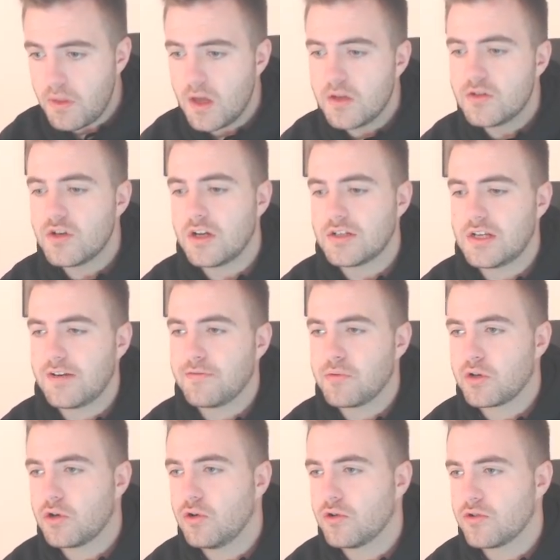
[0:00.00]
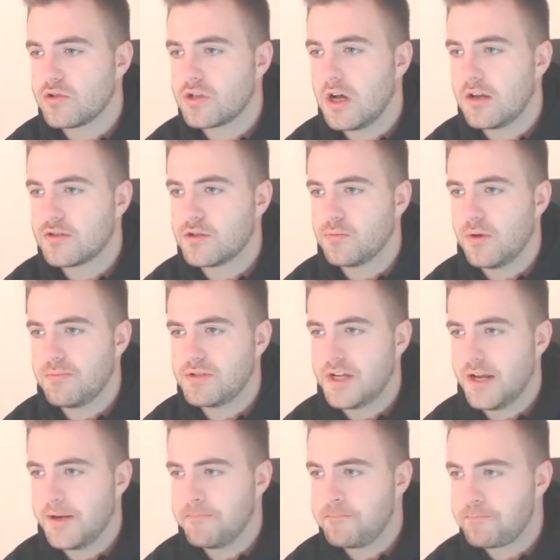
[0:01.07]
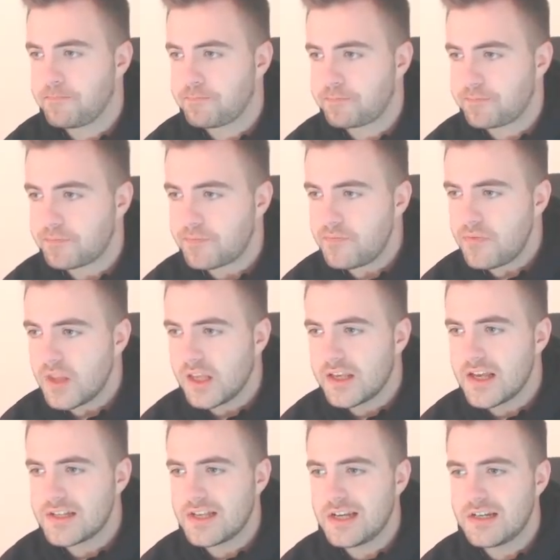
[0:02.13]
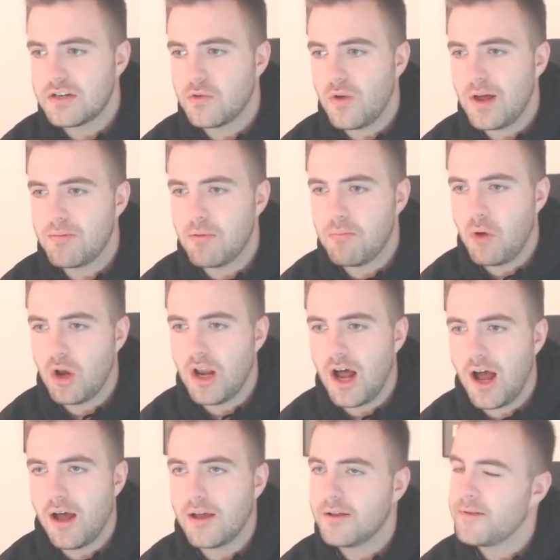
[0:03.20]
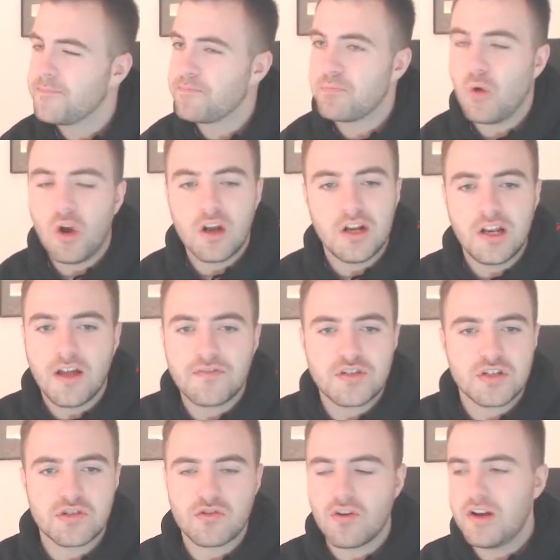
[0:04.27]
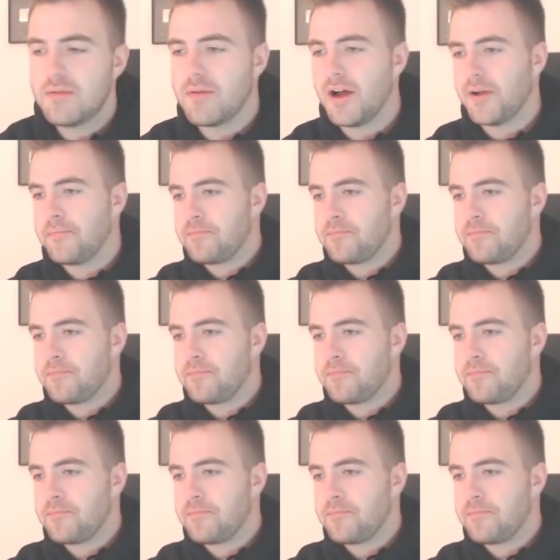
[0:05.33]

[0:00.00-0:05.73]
Chance here from a corner as Carlson whips it in. Gets headed away. But Moller loves a screamer.